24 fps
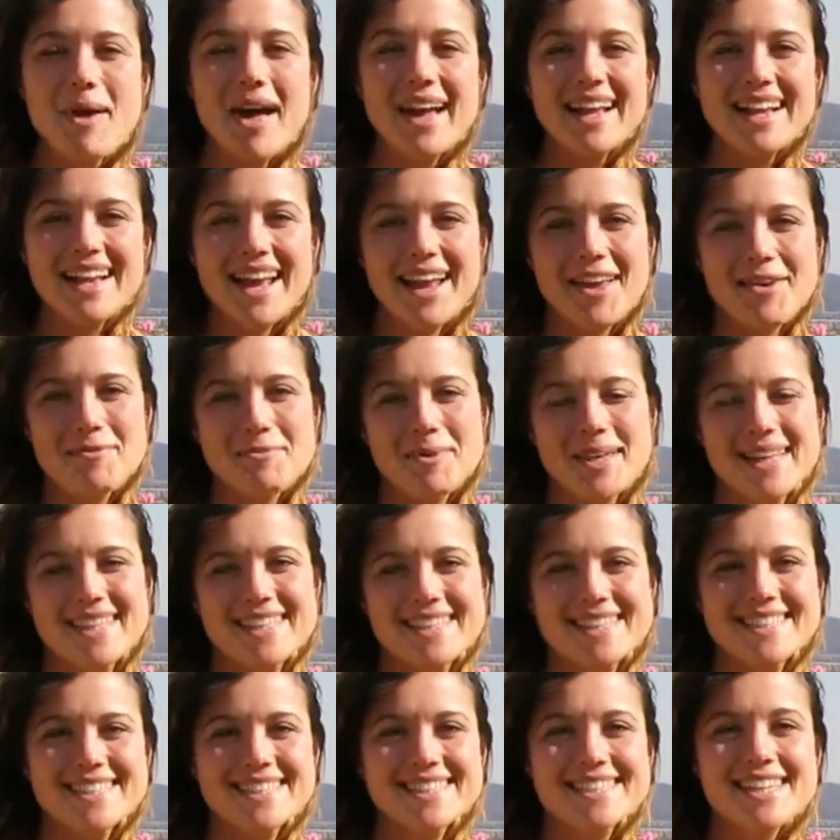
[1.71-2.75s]
My name
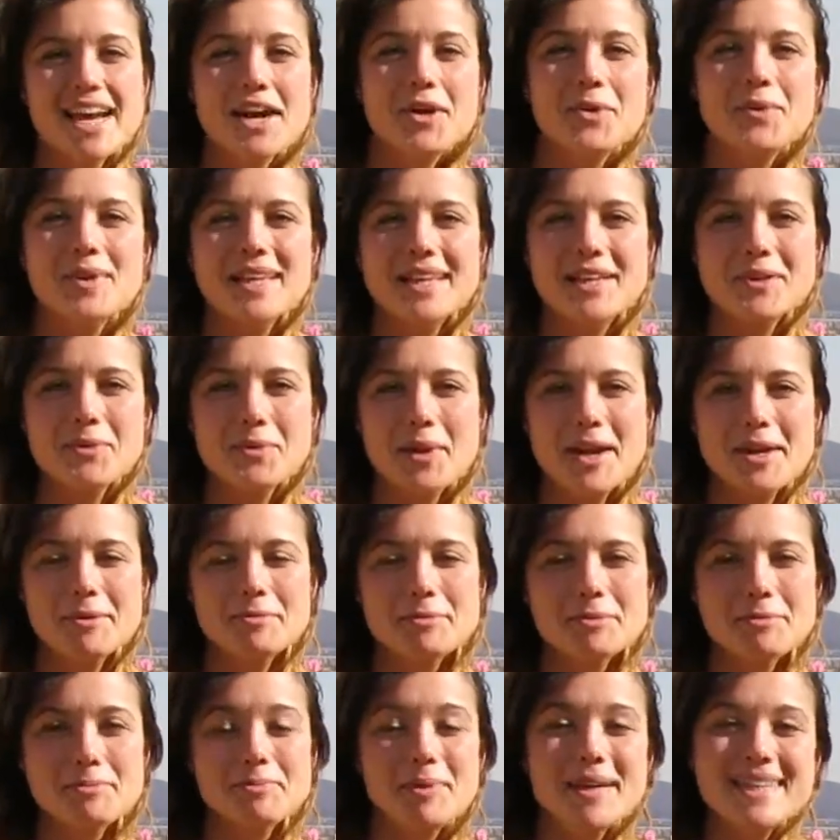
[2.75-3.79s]
is Jacqueline
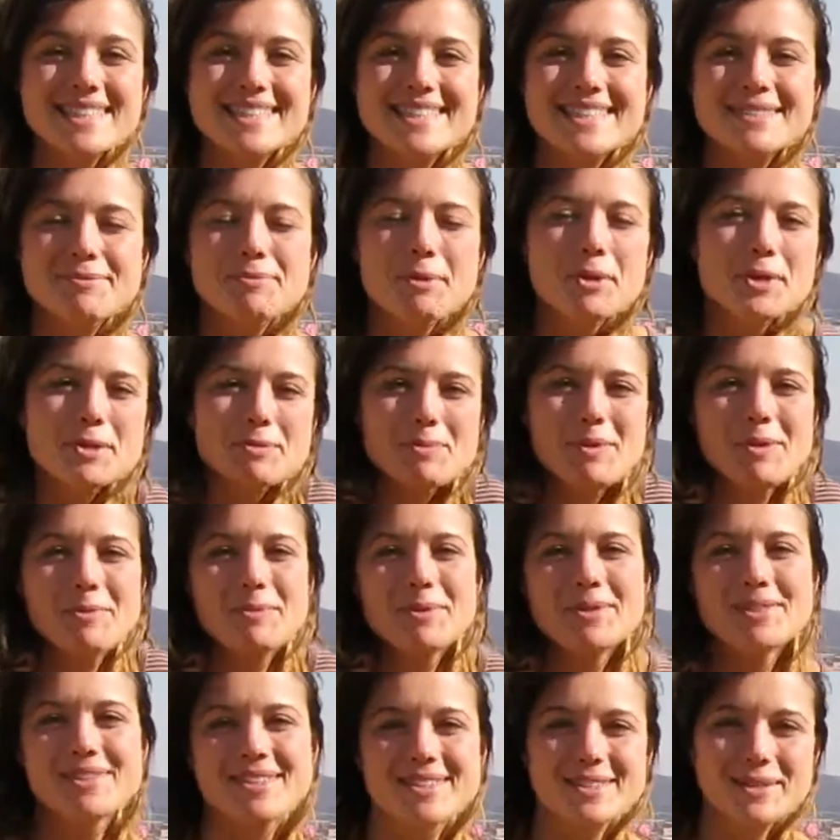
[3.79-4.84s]
Webb, but most
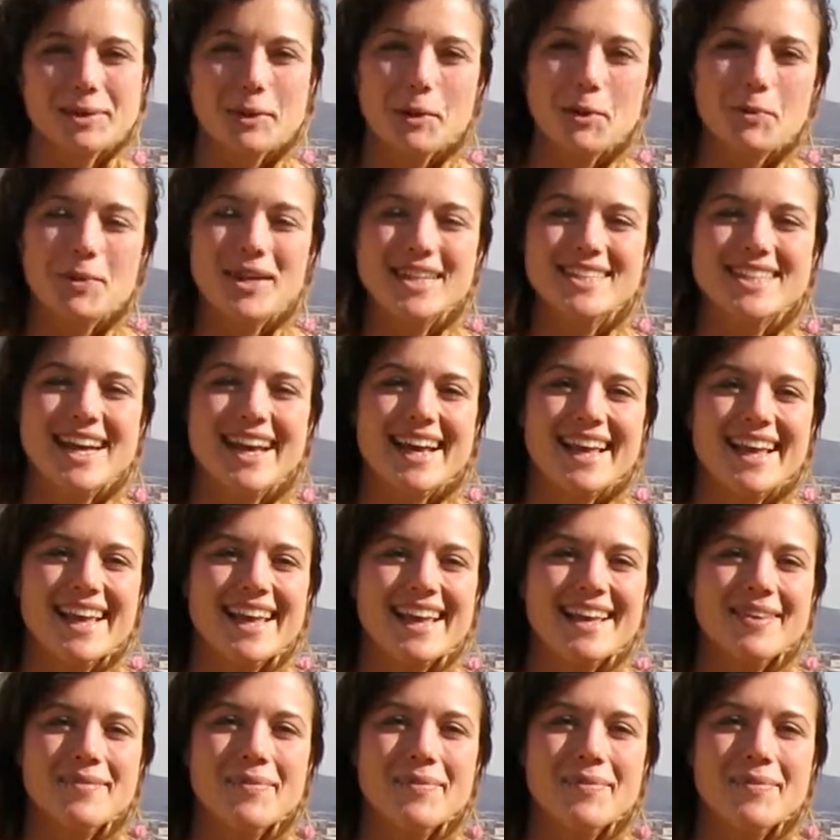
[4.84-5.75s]
people just call me Jackie.